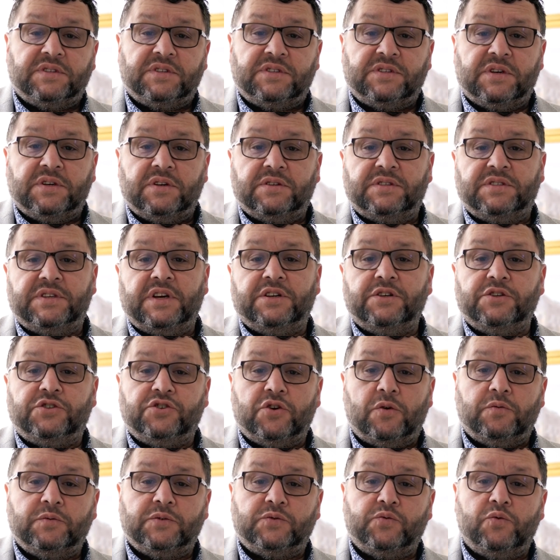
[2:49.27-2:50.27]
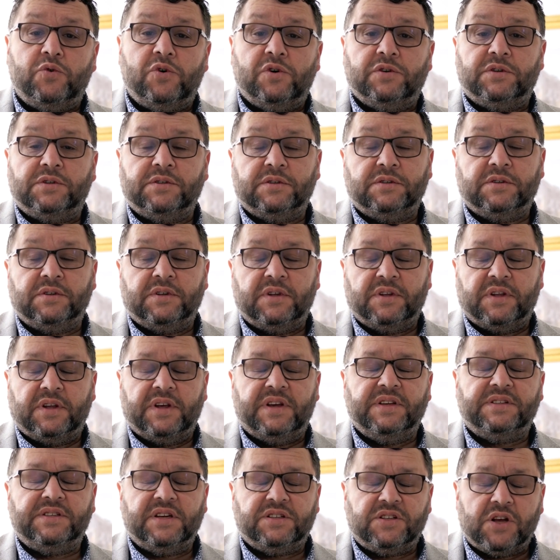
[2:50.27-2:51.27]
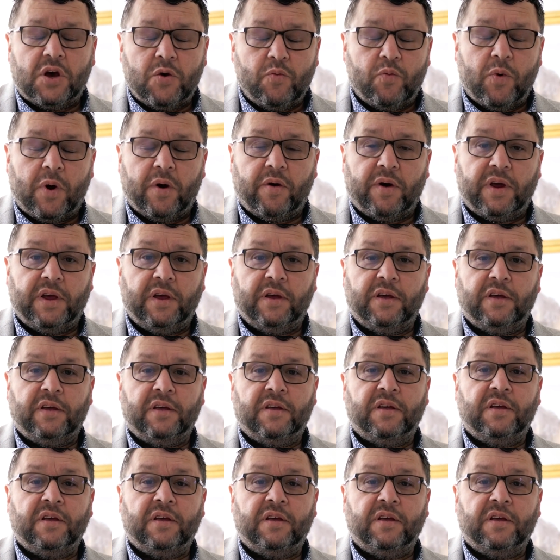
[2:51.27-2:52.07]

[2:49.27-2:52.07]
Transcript: to St John's Wood? He said, "Don't worry.